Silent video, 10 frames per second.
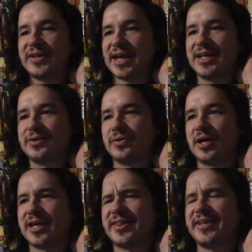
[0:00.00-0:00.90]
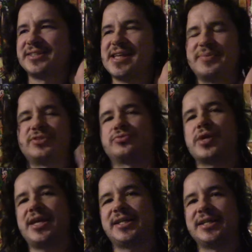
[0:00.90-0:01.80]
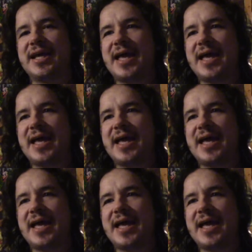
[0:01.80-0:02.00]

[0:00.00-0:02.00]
guy you unlock, I think his name is Raiden,